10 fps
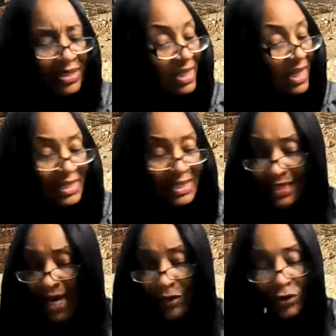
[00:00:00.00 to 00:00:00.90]
They
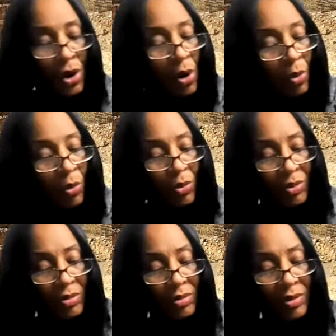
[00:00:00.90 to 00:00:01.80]
did not know
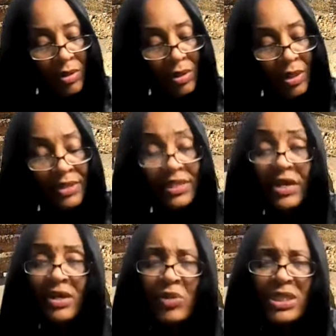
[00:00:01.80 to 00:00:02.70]

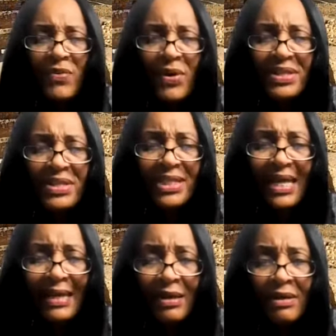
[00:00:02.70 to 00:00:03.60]
that it was for the
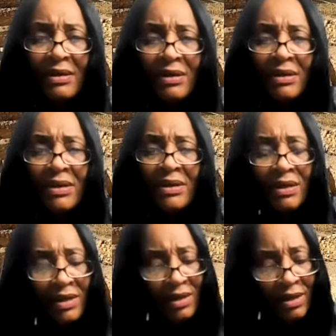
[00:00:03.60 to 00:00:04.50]
sake
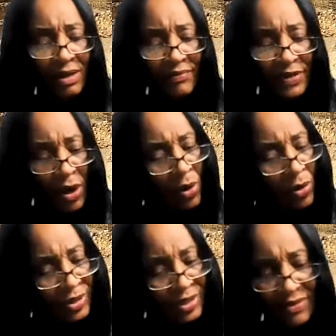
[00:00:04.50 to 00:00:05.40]
of
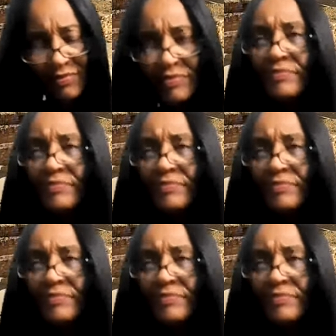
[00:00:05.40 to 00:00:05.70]
Jehoshaphat.